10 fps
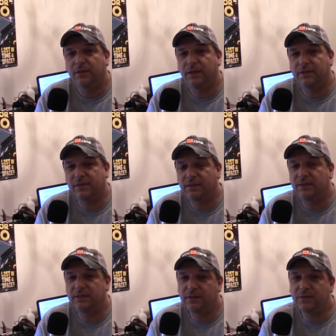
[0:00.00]
that said
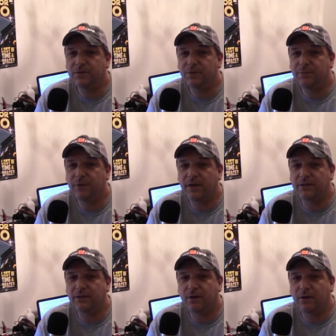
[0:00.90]
they did enjoy
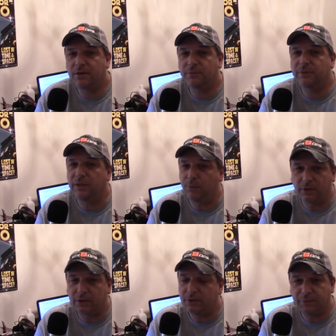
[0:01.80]
Project Cars, but they
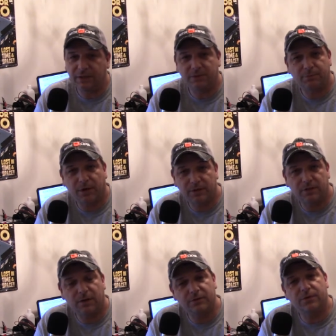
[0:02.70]
weren't going to pick
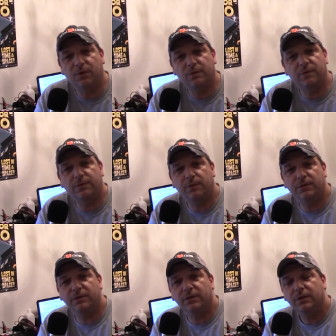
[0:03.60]
Project Cars over
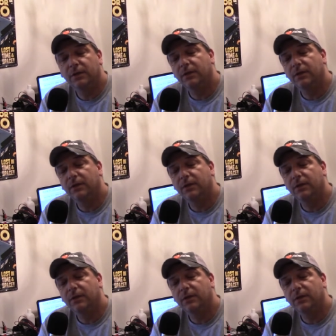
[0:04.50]
Forza.